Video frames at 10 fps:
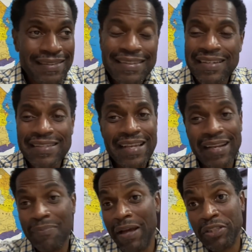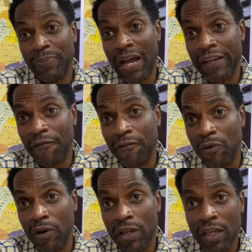you just got to come out your pocket
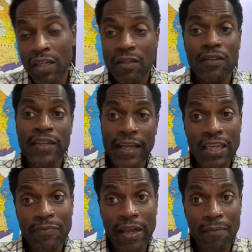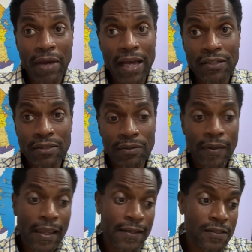for it. You got to keep that in mind too.
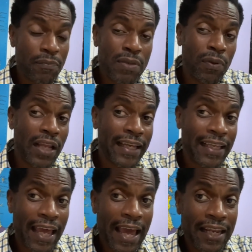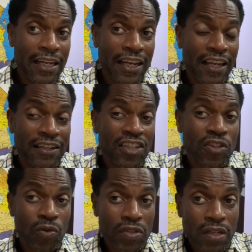Some people like to add in an
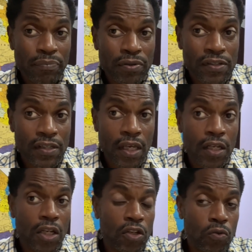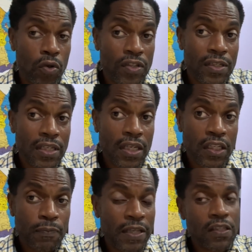additional 10% towards the
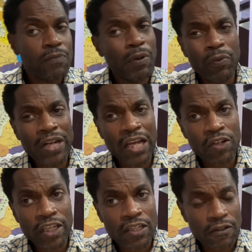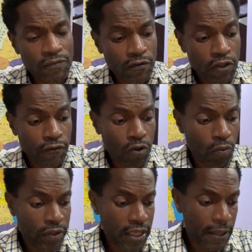expenses, but we're not going to get difficult
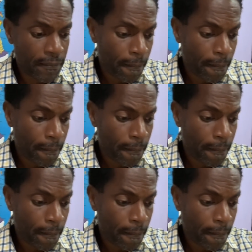with that.